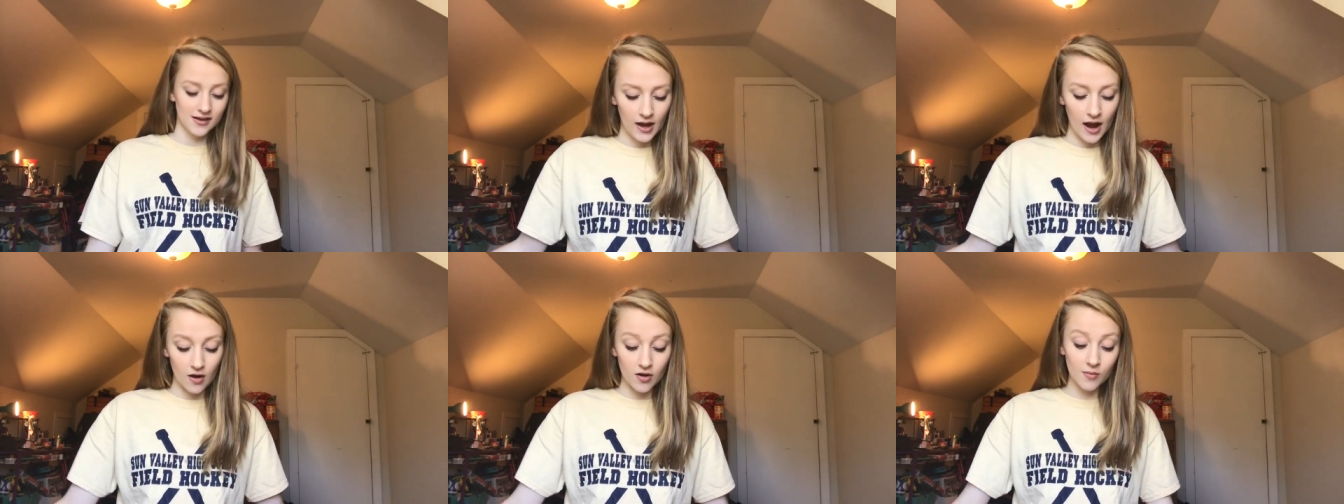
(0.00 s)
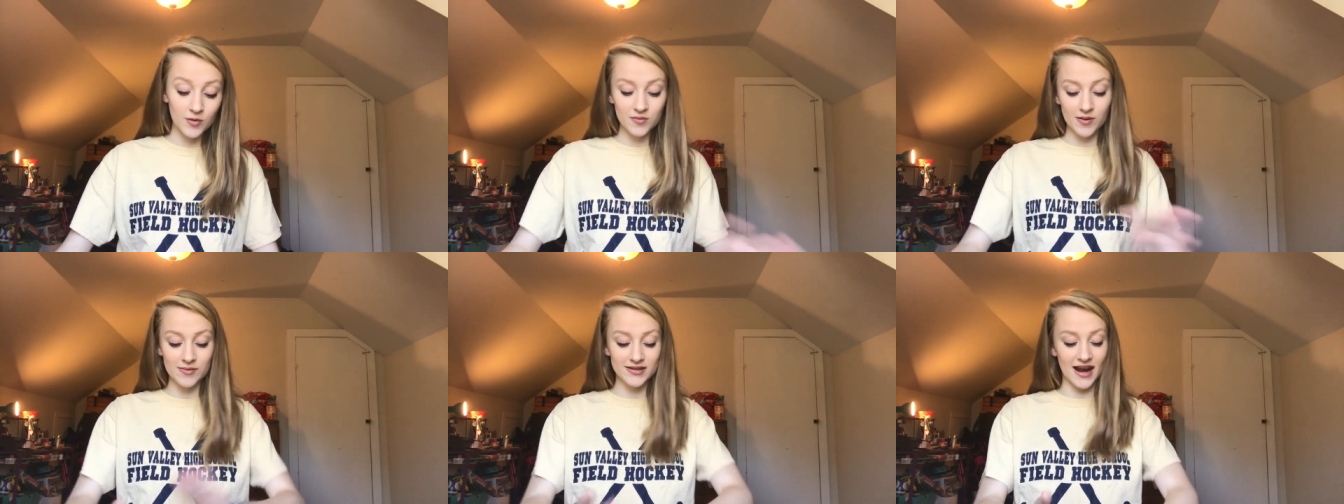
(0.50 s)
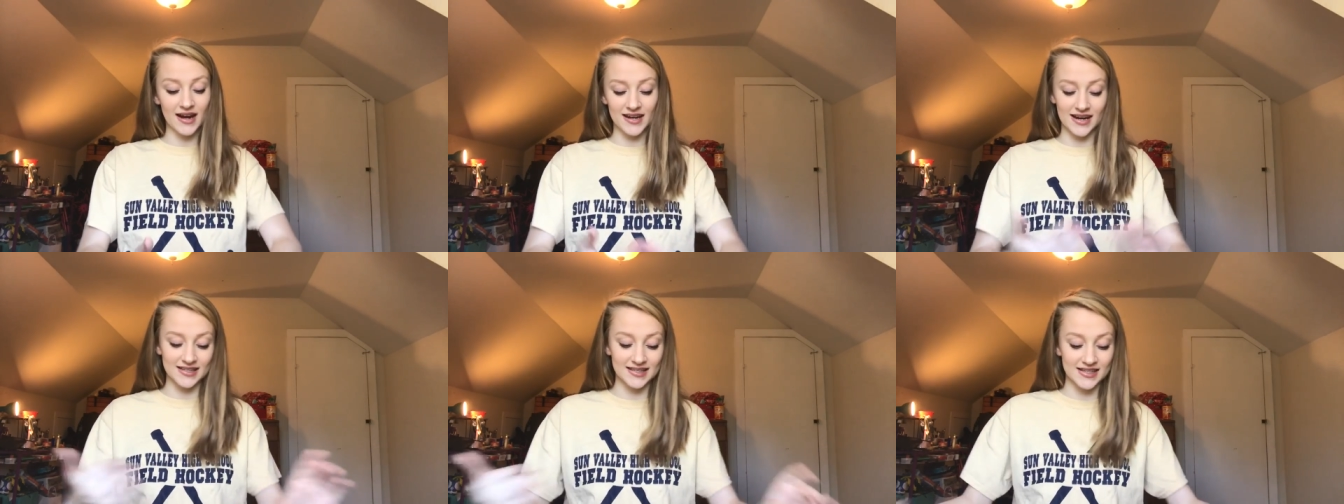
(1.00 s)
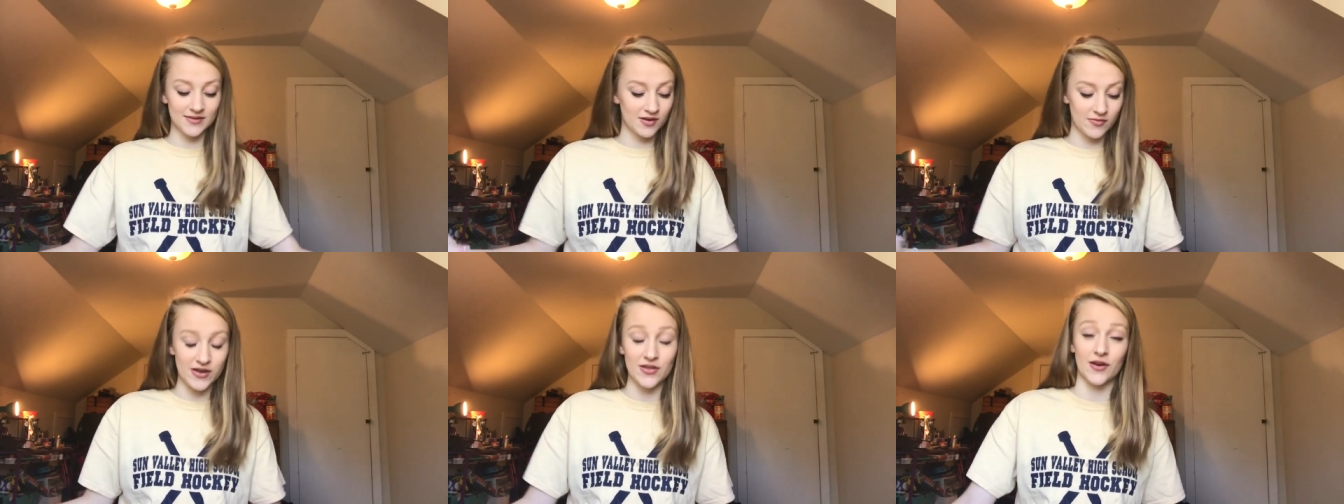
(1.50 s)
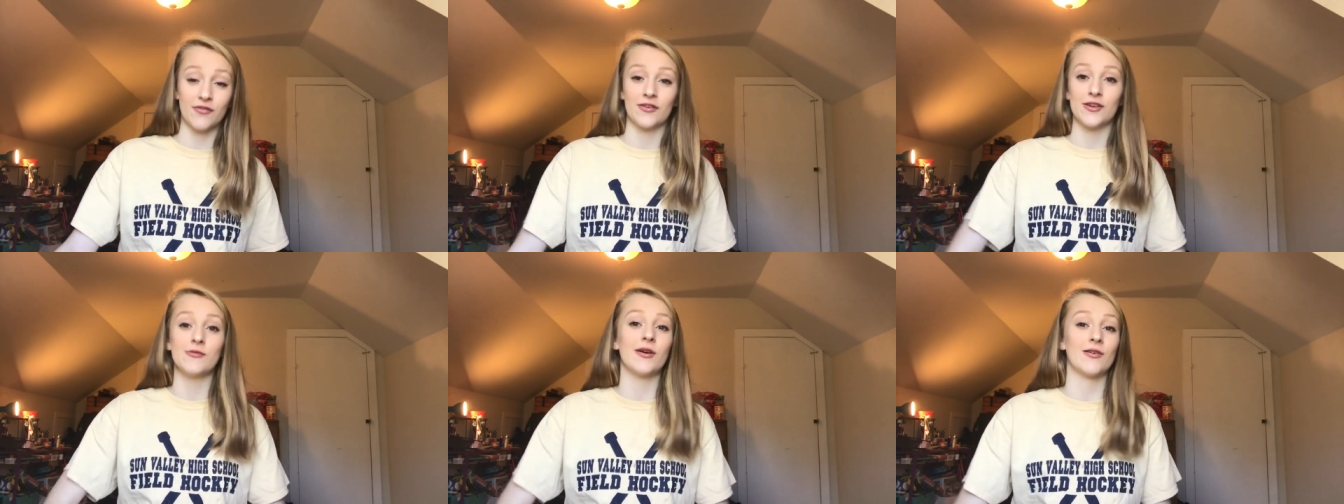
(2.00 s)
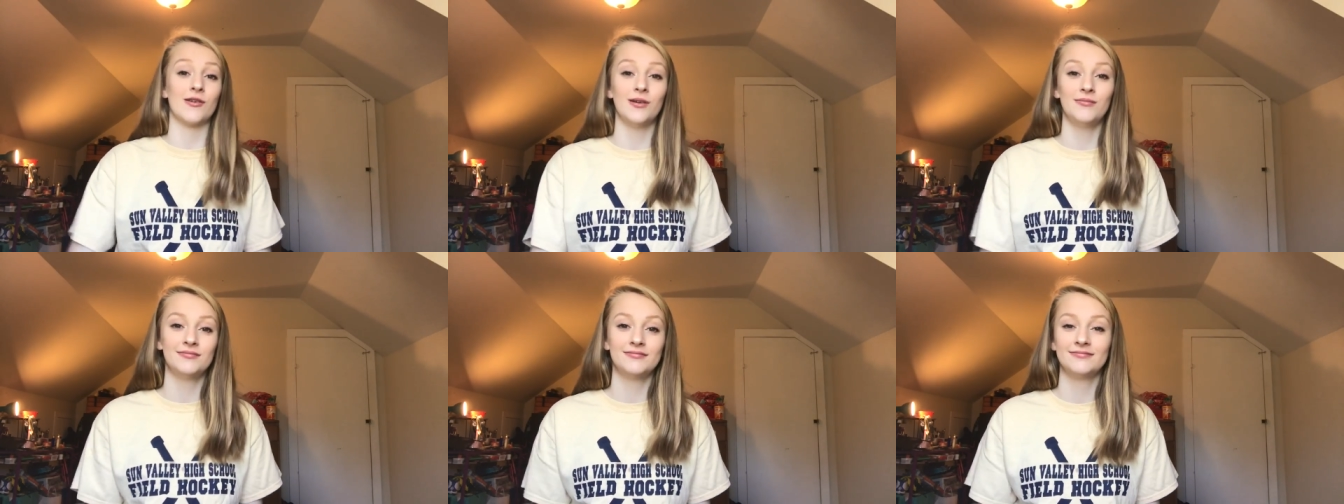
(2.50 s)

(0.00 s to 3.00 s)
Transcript: how come your baby daddy hasn't seemed to be there for you at all